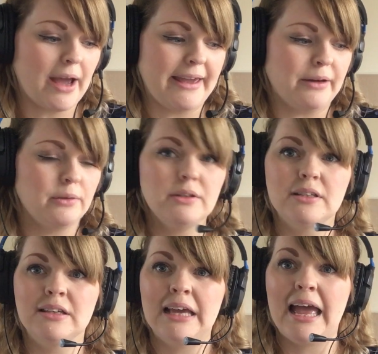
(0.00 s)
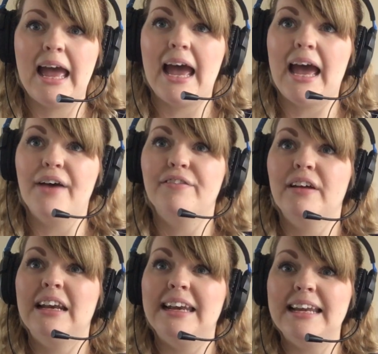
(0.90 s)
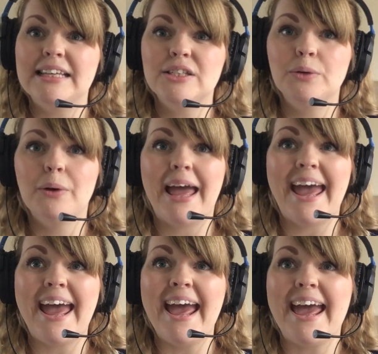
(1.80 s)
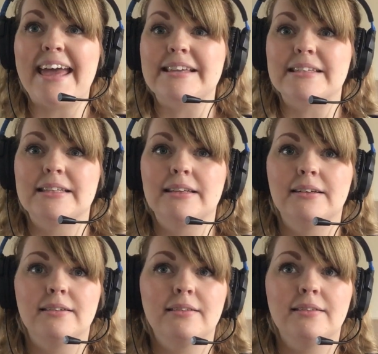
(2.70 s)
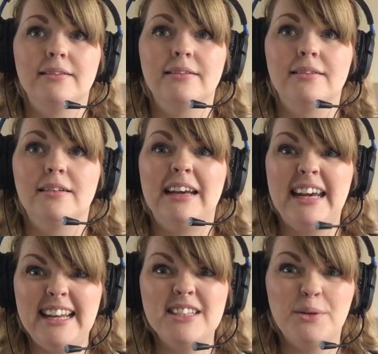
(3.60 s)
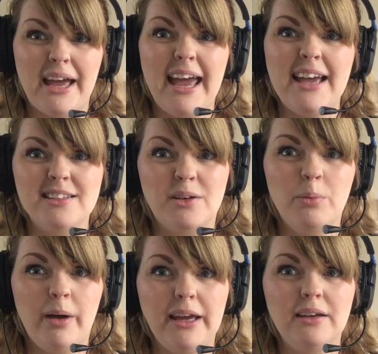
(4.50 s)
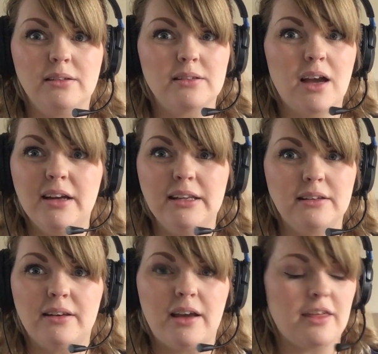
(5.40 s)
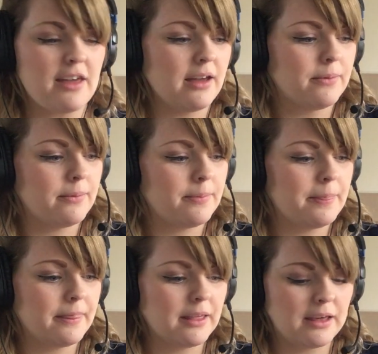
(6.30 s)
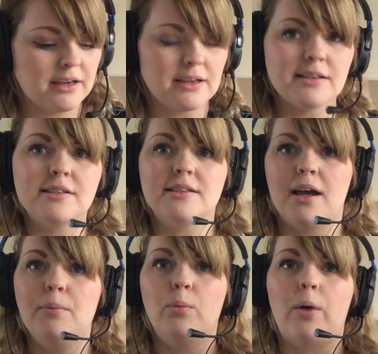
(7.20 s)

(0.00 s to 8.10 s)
whales have little hairs. Little hairs on whales. I didn't know that. Some